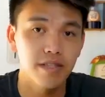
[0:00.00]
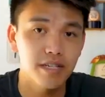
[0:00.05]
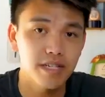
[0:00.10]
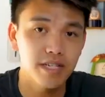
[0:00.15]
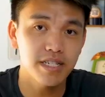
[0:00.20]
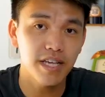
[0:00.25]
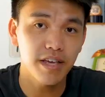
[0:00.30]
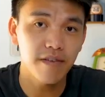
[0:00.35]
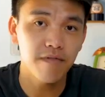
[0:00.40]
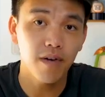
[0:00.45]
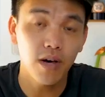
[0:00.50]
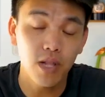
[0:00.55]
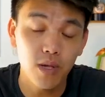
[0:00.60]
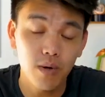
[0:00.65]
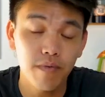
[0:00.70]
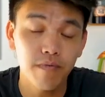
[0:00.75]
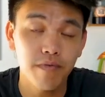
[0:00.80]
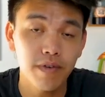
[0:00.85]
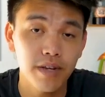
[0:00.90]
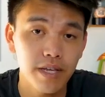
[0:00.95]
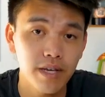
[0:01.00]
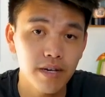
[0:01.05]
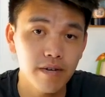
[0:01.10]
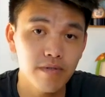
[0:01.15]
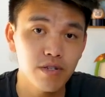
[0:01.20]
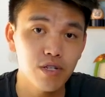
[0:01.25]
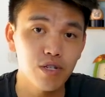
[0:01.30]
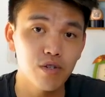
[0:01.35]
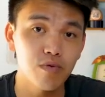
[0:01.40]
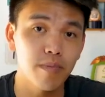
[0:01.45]
This is a follow-up
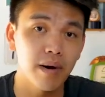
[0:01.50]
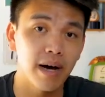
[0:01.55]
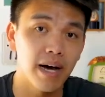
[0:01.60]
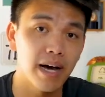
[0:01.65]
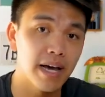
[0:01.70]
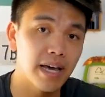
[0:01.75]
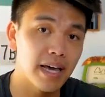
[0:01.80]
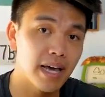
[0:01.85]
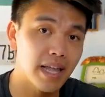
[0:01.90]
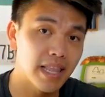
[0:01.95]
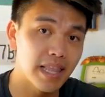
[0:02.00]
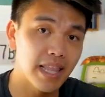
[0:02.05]
video to my